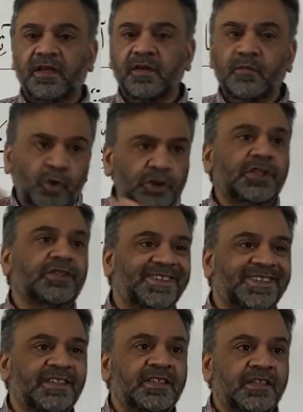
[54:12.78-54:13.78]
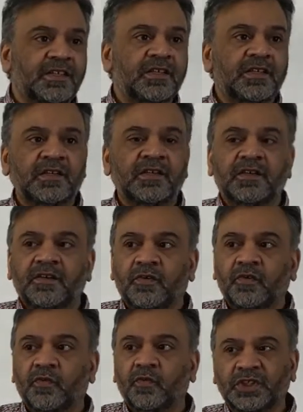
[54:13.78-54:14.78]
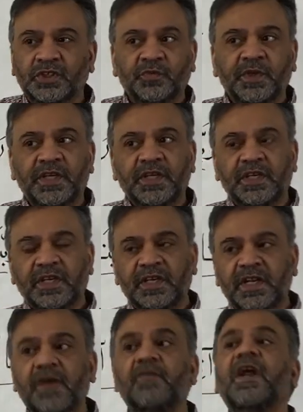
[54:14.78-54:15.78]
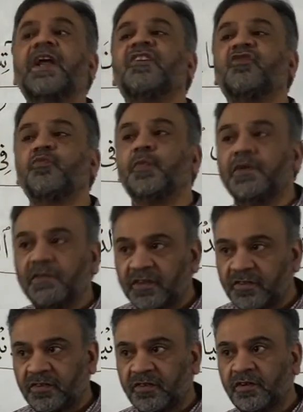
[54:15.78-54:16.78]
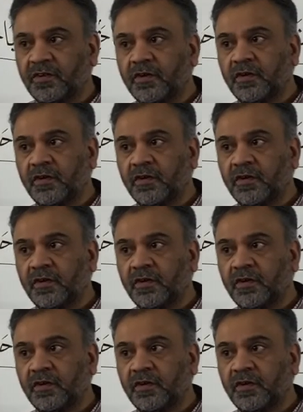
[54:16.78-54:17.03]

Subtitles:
emotions which we never had experienced